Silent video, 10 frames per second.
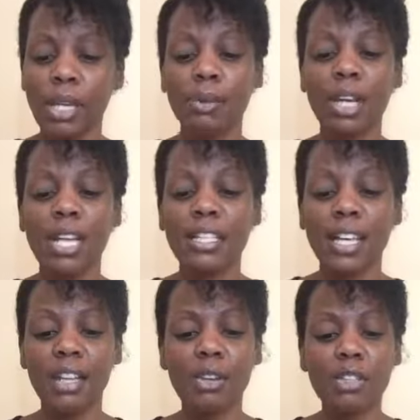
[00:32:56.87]
He would
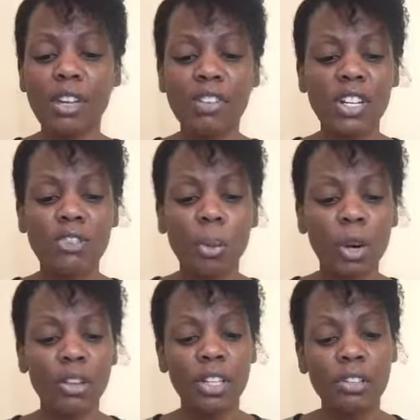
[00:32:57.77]
answer, Your servant is from
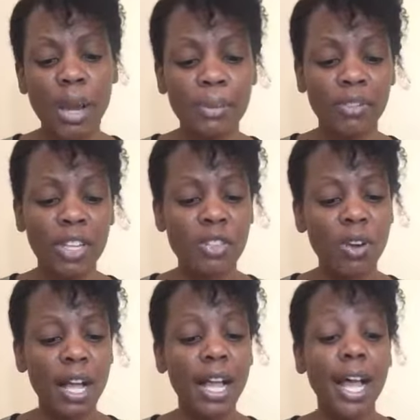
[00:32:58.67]
one of the tribes of Israel.